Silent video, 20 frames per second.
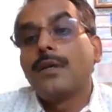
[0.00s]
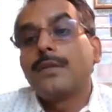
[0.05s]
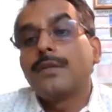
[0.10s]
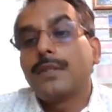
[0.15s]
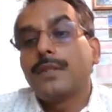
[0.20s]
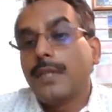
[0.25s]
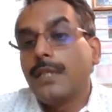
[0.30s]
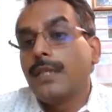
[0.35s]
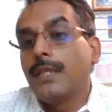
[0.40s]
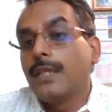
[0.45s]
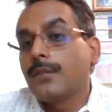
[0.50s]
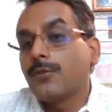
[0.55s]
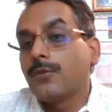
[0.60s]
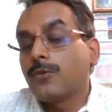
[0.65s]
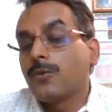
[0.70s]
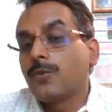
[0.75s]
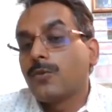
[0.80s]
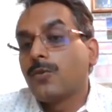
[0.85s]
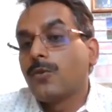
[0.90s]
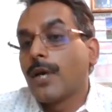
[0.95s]
seniors
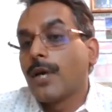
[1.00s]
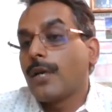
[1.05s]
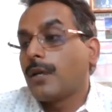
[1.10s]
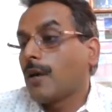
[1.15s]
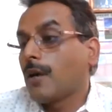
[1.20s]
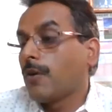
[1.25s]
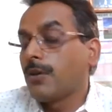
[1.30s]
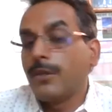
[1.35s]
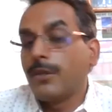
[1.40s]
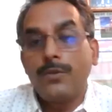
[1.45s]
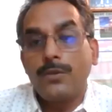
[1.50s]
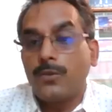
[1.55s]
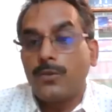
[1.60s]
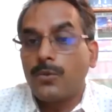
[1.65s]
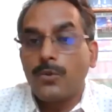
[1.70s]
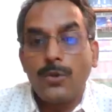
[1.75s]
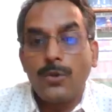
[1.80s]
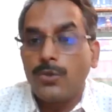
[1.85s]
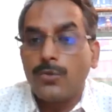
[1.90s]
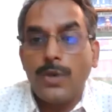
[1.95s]
who are now,
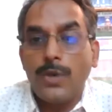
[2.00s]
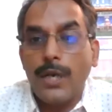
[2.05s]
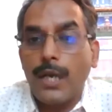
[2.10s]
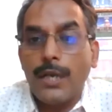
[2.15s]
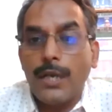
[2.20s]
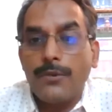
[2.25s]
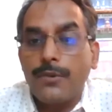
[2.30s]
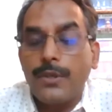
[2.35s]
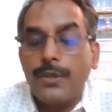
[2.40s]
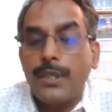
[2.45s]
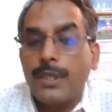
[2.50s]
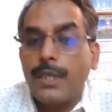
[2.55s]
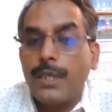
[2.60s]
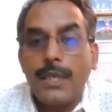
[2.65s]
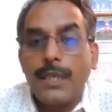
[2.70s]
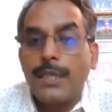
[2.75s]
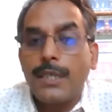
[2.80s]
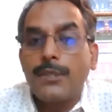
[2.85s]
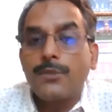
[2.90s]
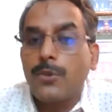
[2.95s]
those who are arguing,
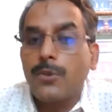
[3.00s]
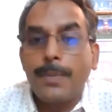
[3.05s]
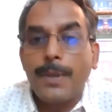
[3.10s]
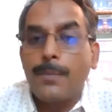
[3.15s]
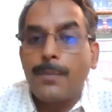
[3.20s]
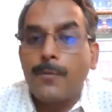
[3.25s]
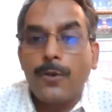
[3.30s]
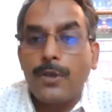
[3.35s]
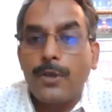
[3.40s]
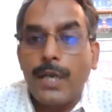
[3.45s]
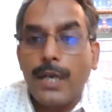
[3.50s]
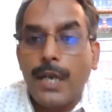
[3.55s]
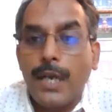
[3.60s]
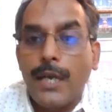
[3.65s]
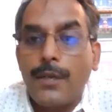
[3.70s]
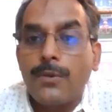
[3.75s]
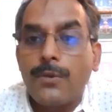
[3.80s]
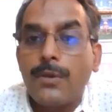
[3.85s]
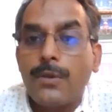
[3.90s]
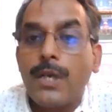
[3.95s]
dealing in Supreme Court and
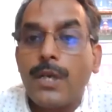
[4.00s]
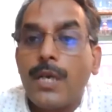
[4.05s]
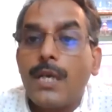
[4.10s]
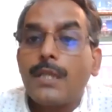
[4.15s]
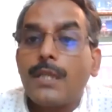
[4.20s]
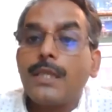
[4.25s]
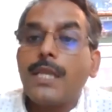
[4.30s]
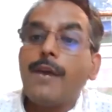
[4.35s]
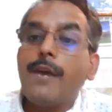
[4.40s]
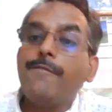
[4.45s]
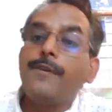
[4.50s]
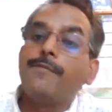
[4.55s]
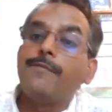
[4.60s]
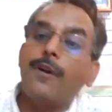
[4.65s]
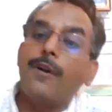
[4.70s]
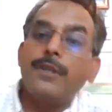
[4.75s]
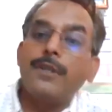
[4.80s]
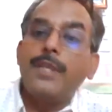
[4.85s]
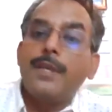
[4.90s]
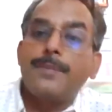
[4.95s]
High Court, they have
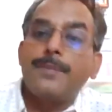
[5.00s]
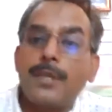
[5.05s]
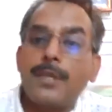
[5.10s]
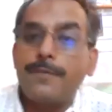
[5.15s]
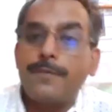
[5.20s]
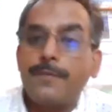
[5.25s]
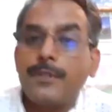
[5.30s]
evolved themselves.